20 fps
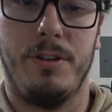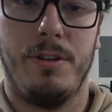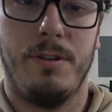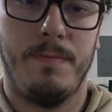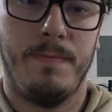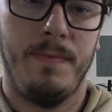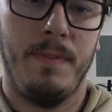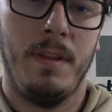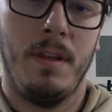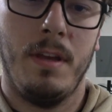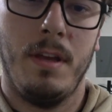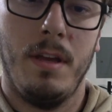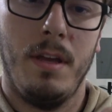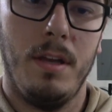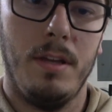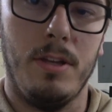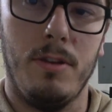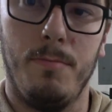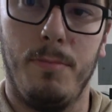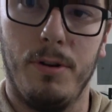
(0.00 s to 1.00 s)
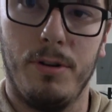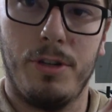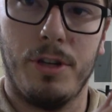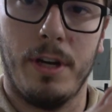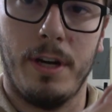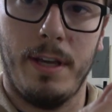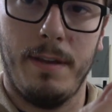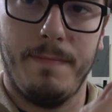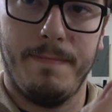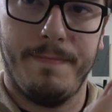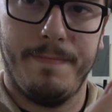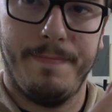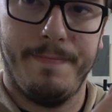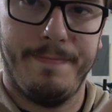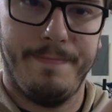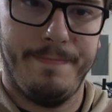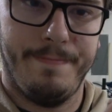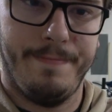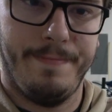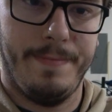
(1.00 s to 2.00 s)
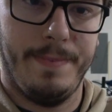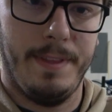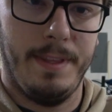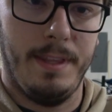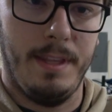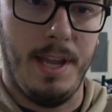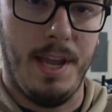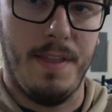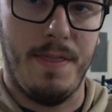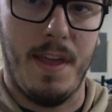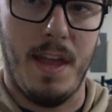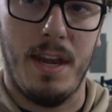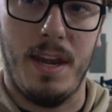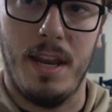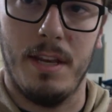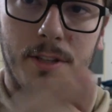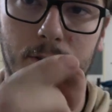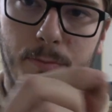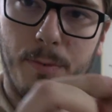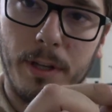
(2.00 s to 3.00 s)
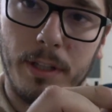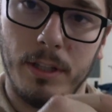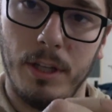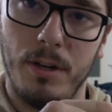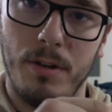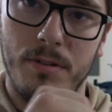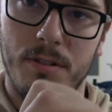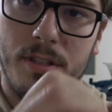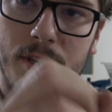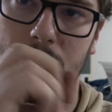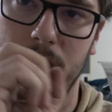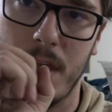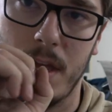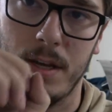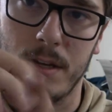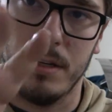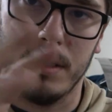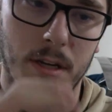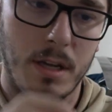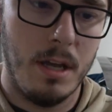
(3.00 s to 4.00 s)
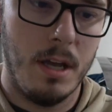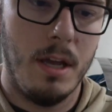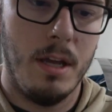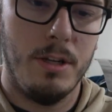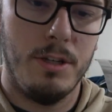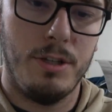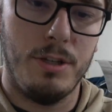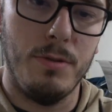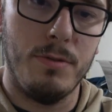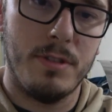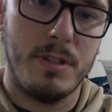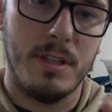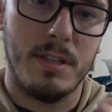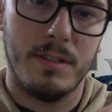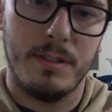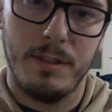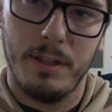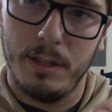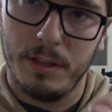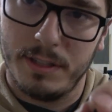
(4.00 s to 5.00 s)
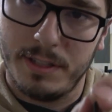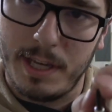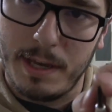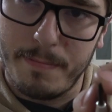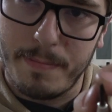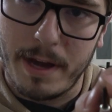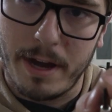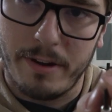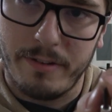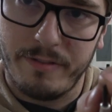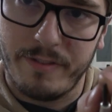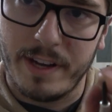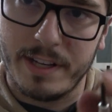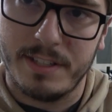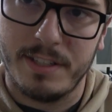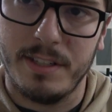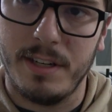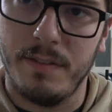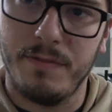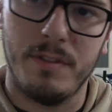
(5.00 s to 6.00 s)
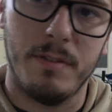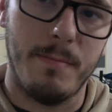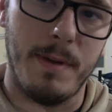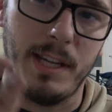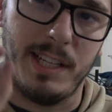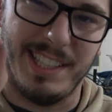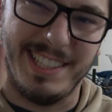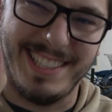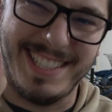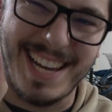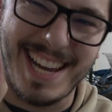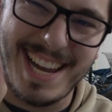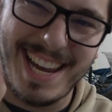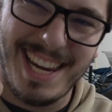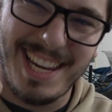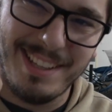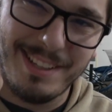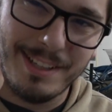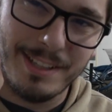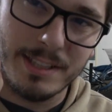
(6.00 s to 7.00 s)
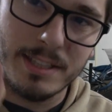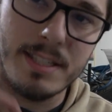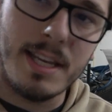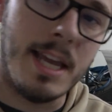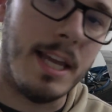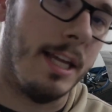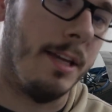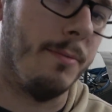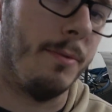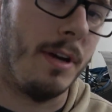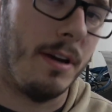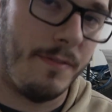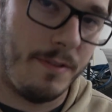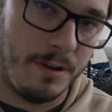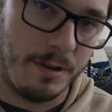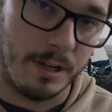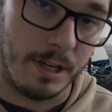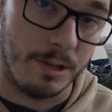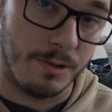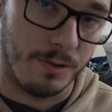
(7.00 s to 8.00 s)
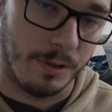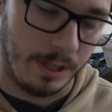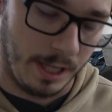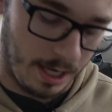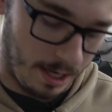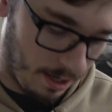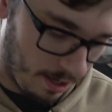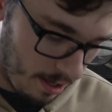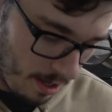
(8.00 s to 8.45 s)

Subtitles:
You push on it, and then it spring loads and then shoots this little tip out fast enough to make a tiny little ding in whatever you're going to drill in.